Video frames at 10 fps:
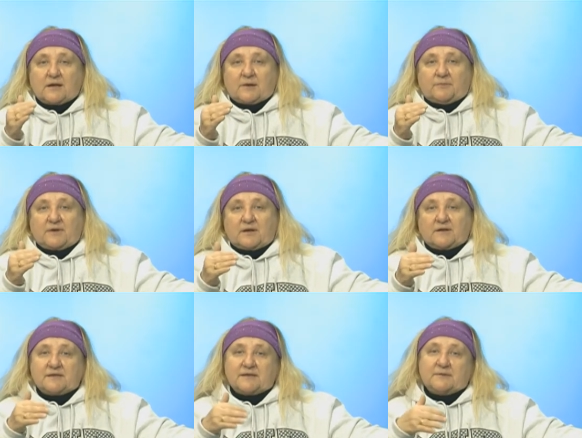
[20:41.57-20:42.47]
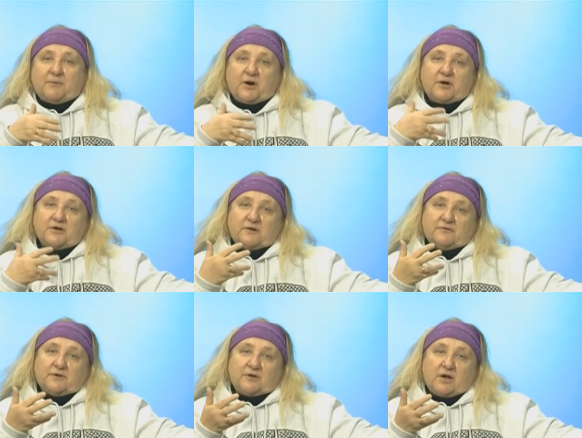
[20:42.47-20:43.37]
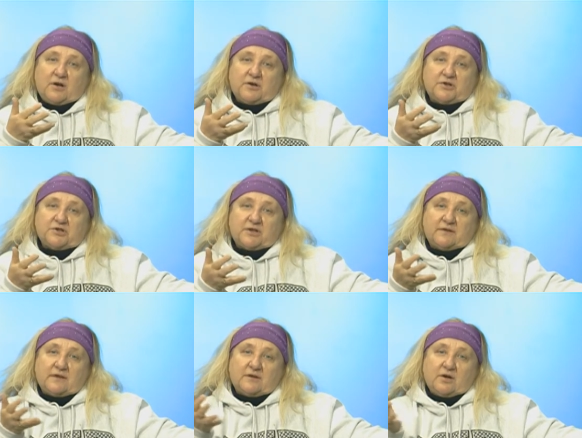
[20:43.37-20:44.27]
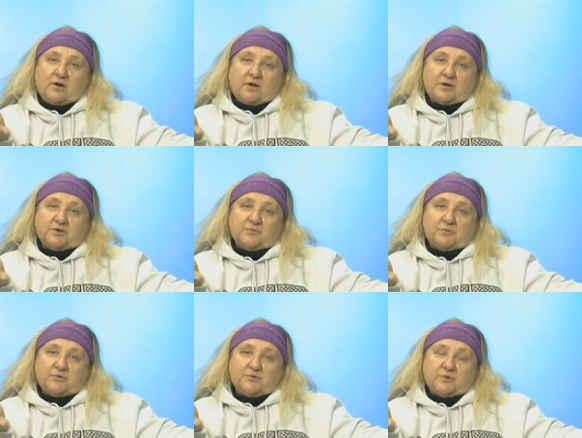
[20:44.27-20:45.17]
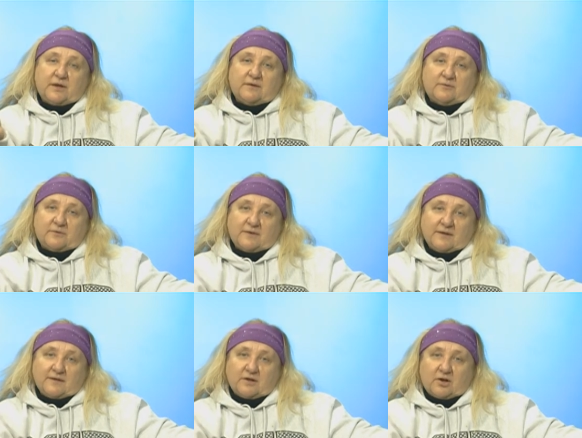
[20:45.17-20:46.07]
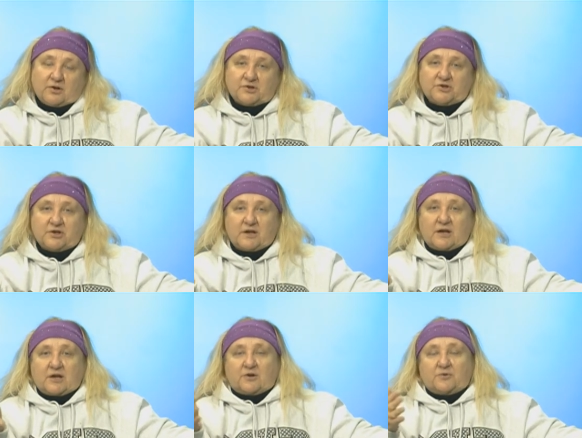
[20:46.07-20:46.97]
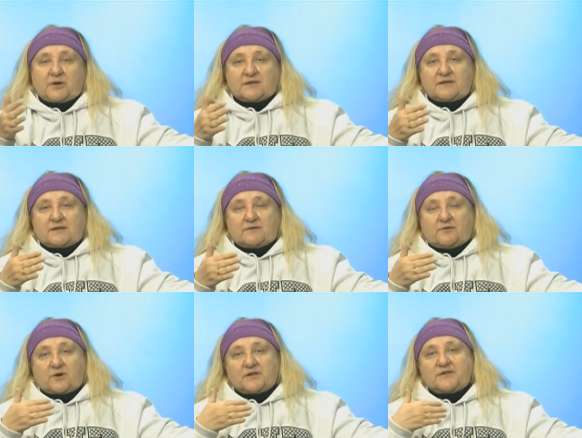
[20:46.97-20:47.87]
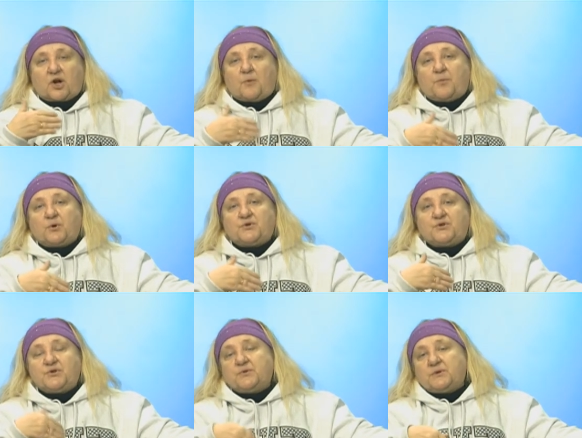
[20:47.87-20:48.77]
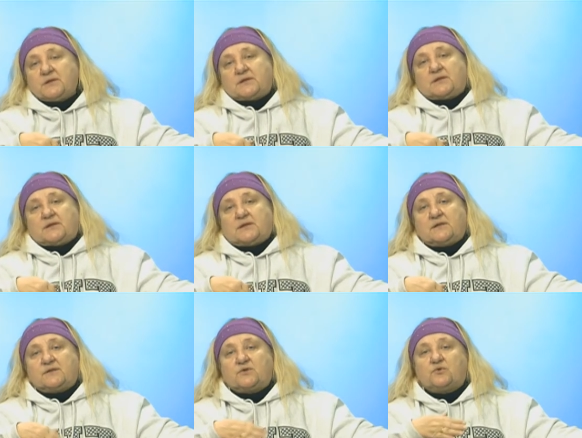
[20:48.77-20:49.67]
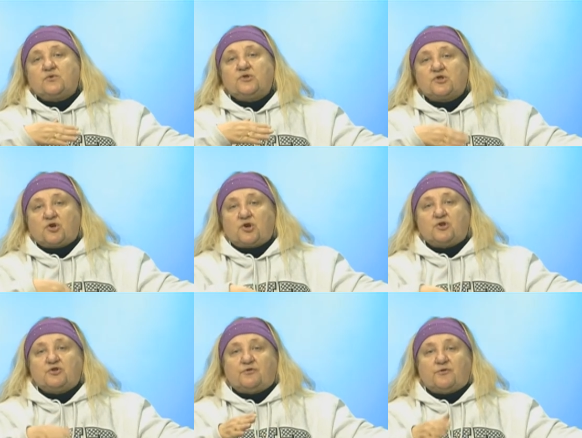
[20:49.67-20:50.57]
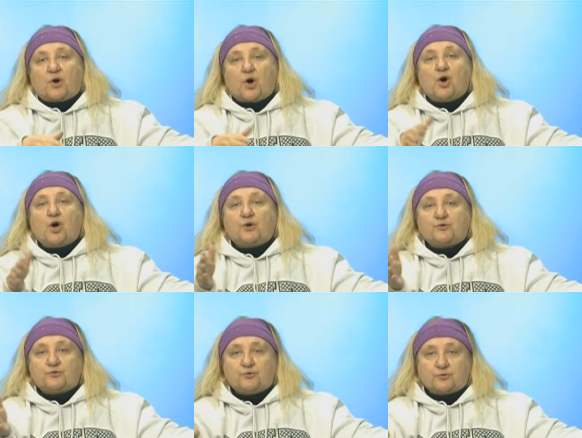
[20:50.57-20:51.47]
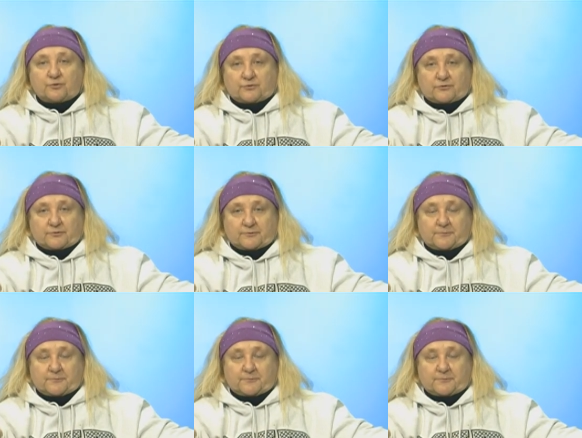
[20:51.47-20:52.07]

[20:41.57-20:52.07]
because it's part of the knowledge, and that knowledge put together with other knowledge creates for us opportunities to search for truth.